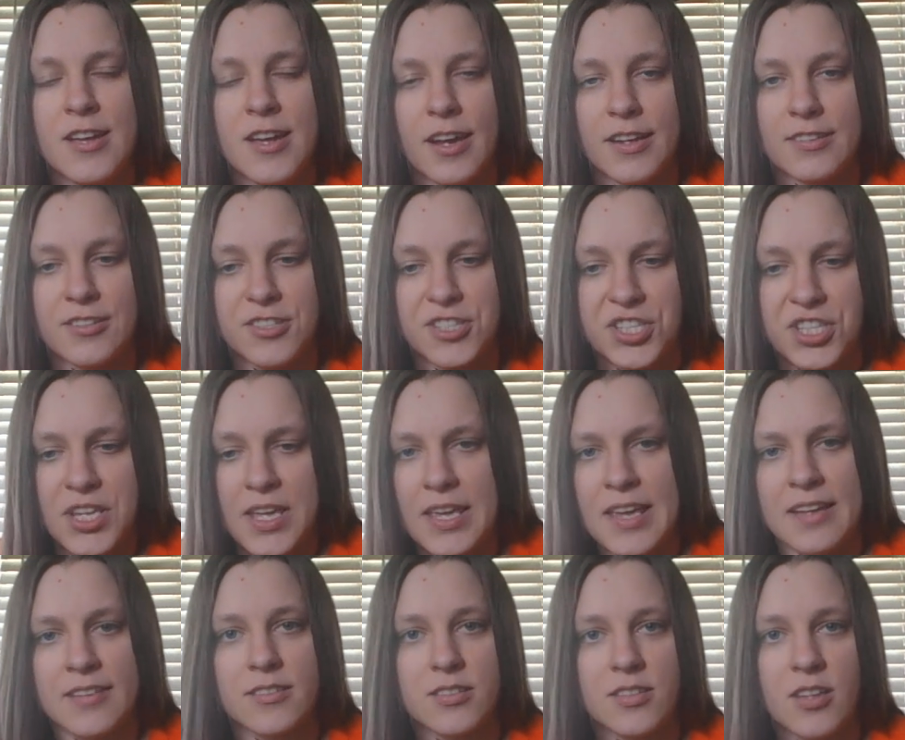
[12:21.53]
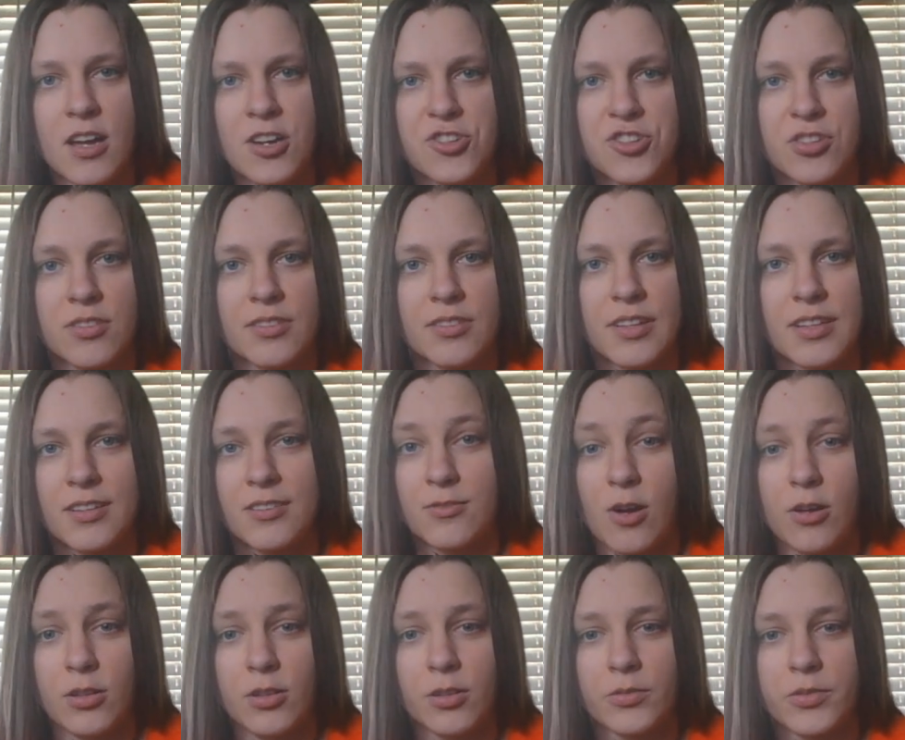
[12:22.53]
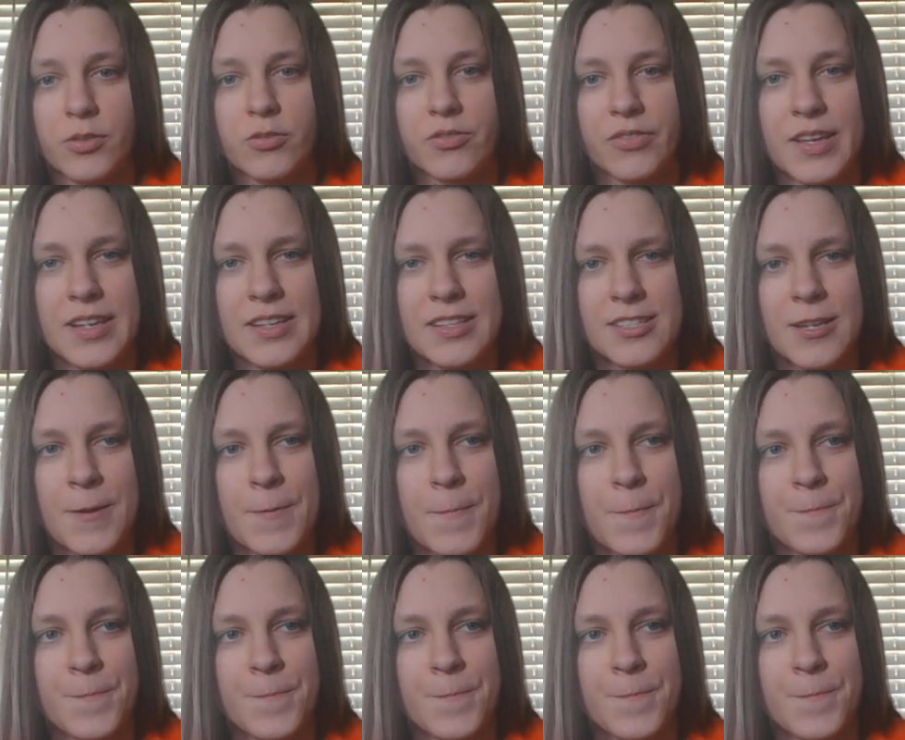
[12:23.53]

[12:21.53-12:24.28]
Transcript: and see and touch and, like, you know, all of those things.